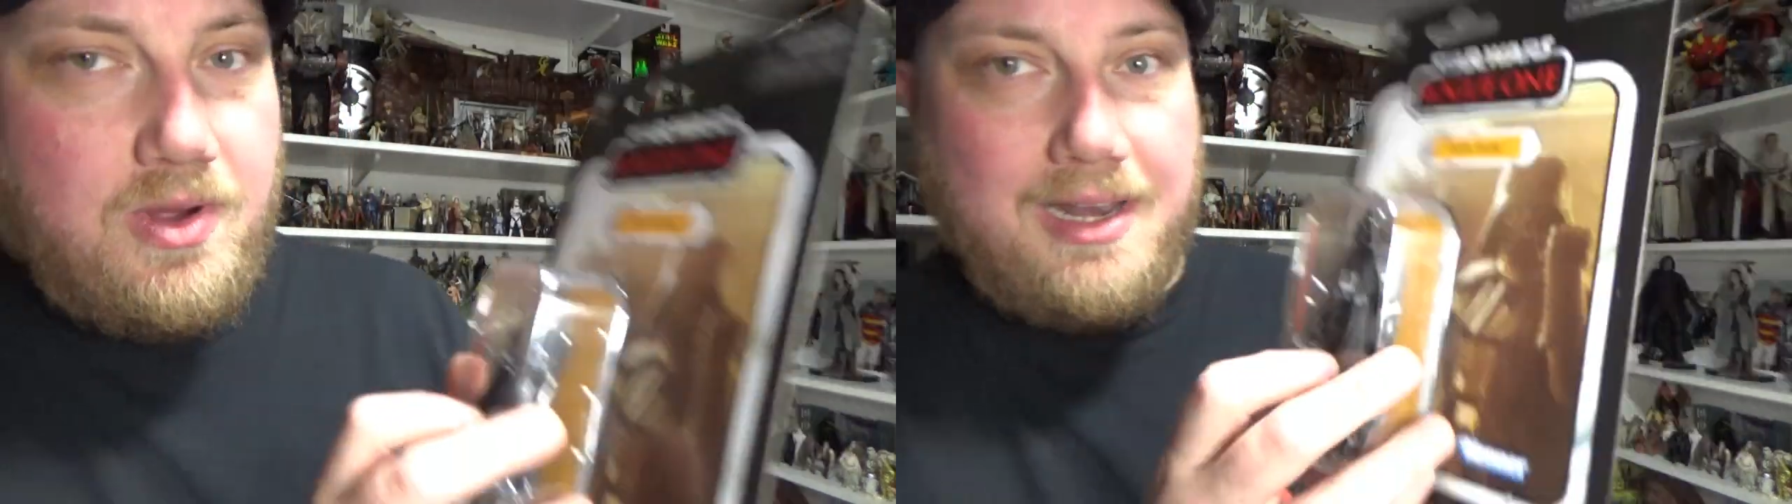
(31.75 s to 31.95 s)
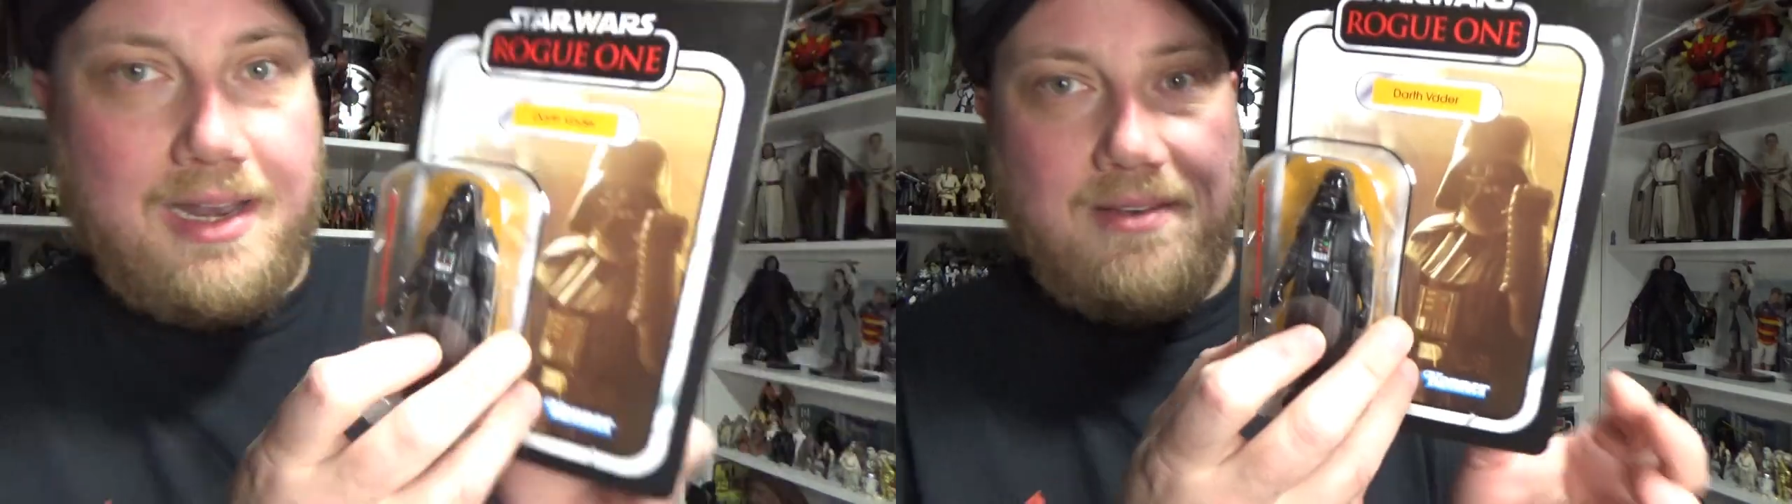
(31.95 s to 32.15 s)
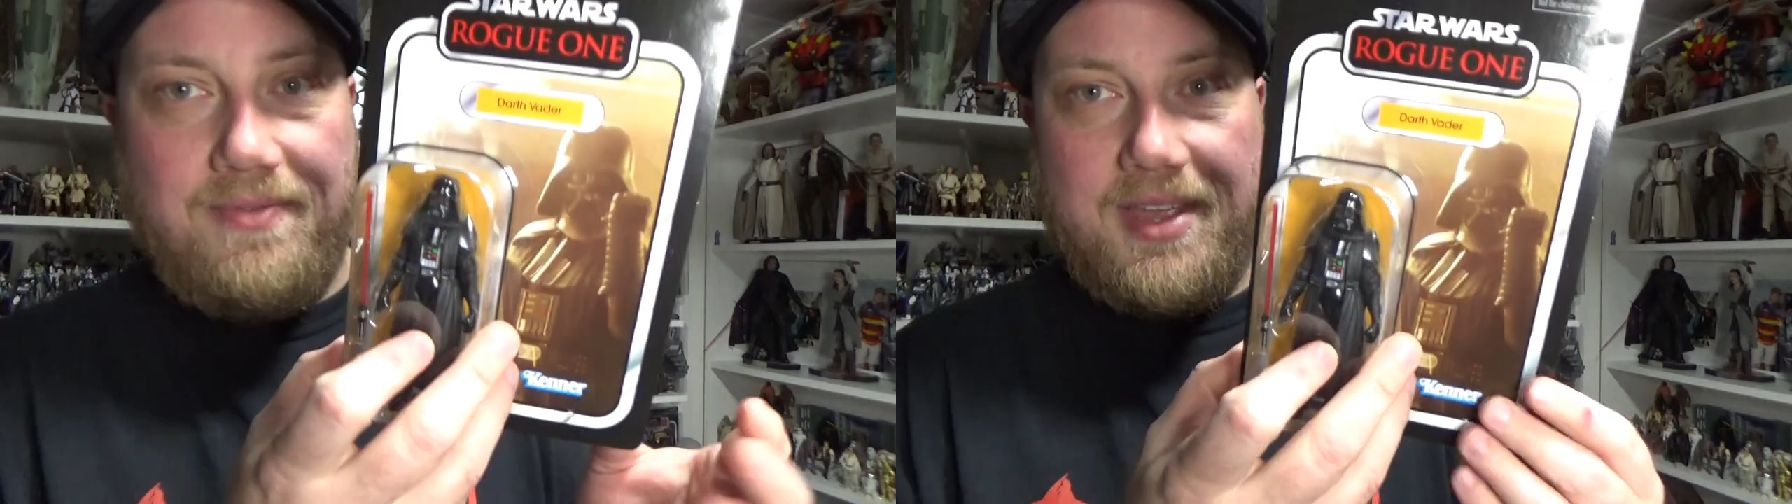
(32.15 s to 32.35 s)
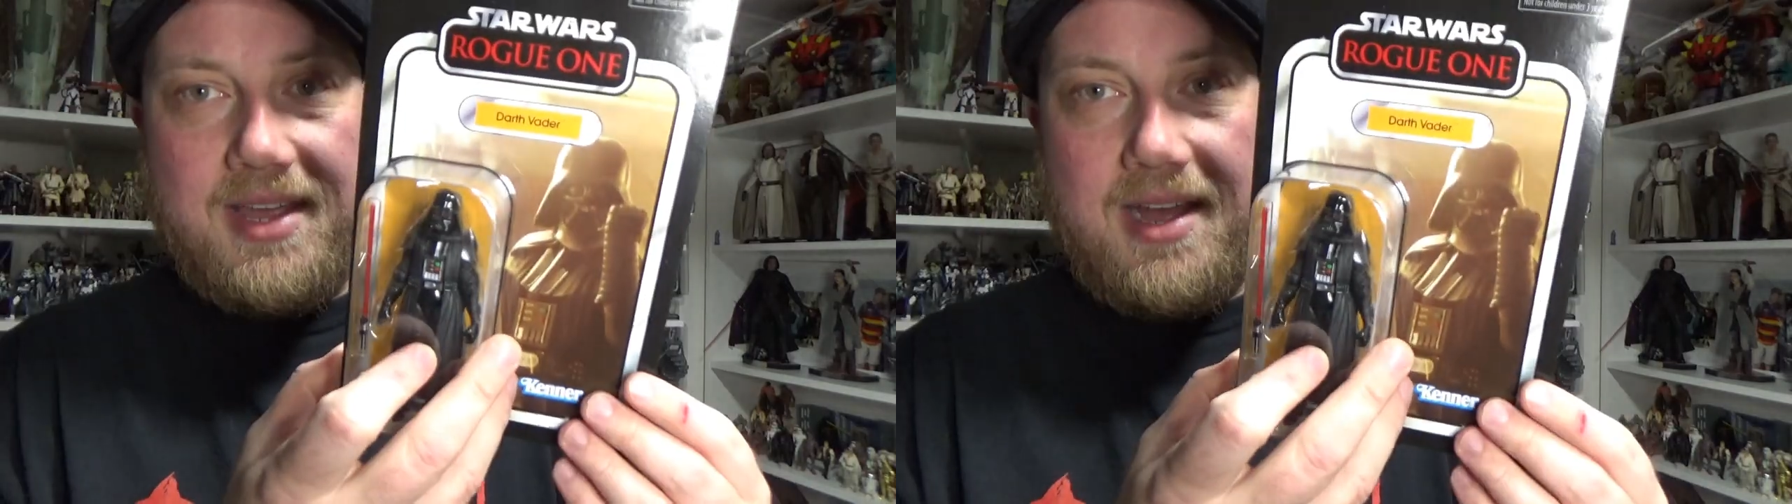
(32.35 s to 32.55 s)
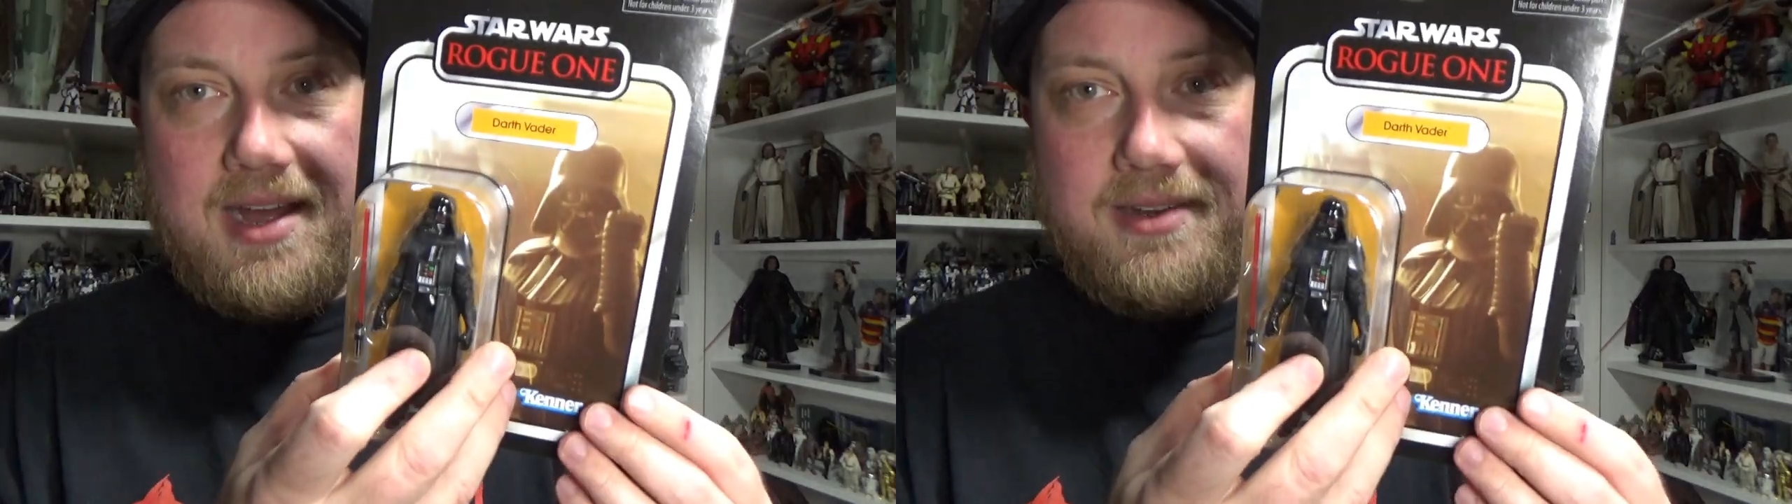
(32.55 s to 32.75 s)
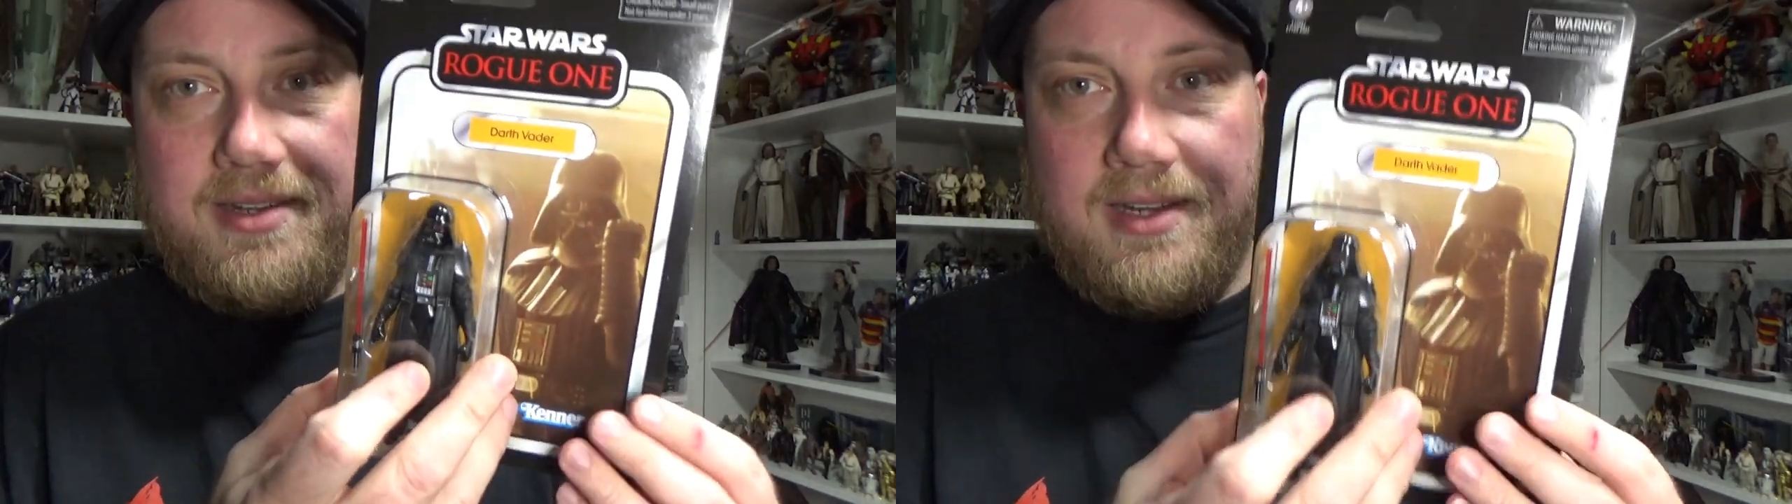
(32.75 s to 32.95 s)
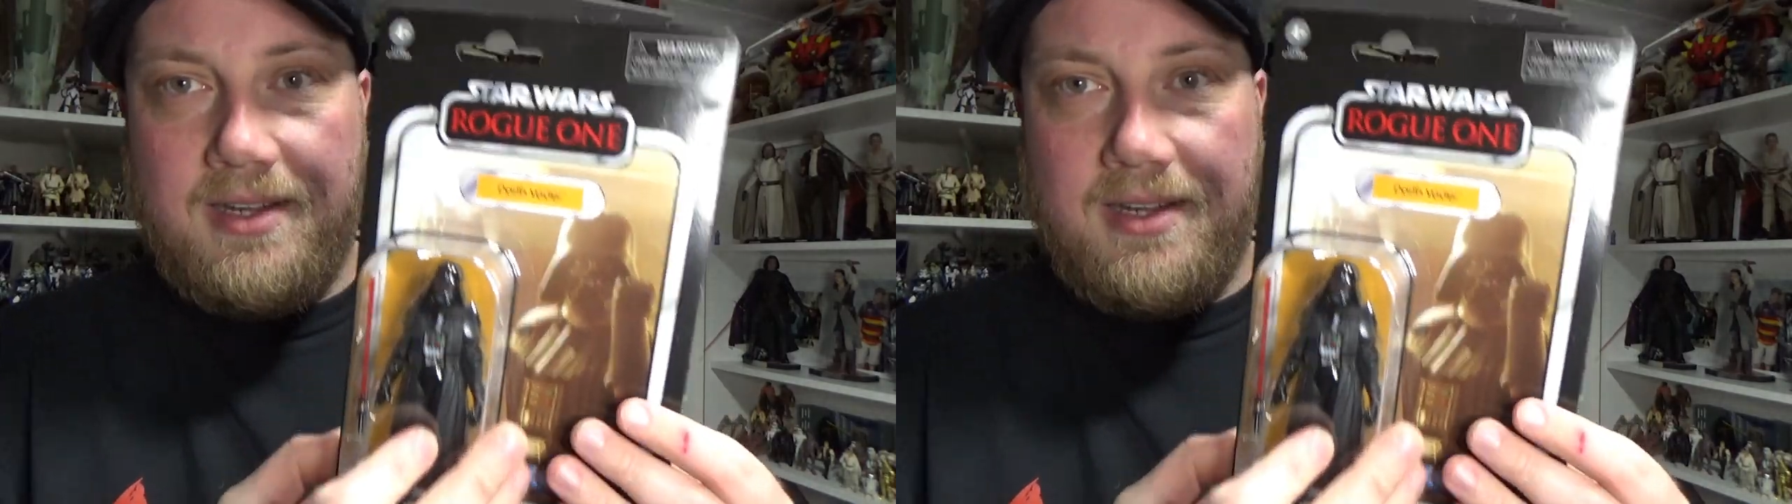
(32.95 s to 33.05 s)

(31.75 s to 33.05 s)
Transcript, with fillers: I love the card.